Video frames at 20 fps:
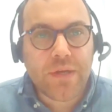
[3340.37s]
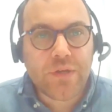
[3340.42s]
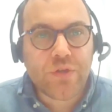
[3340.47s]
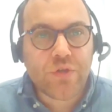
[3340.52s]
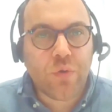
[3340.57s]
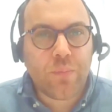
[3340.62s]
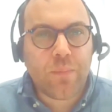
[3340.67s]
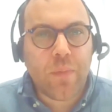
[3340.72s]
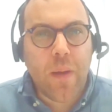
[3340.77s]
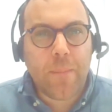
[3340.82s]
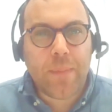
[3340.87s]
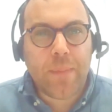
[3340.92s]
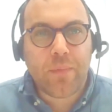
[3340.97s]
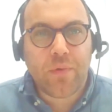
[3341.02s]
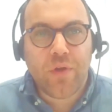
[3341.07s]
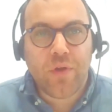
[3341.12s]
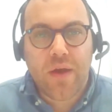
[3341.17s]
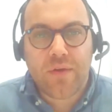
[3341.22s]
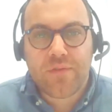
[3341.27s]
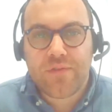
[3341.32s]
sure people
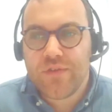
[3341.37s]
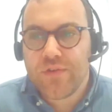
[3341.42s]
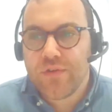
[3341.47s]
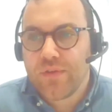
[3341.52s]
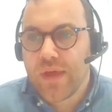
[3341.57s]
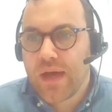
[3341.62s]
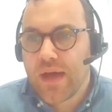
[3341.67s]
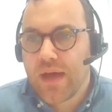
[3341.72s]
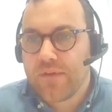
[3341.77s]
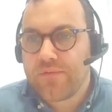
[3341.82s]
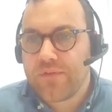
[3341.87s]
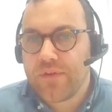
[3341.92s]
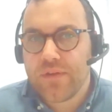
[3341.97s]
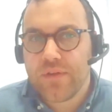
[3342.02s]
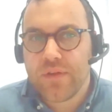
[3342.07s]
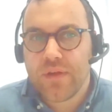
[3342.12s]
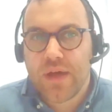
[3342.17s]
know how to do that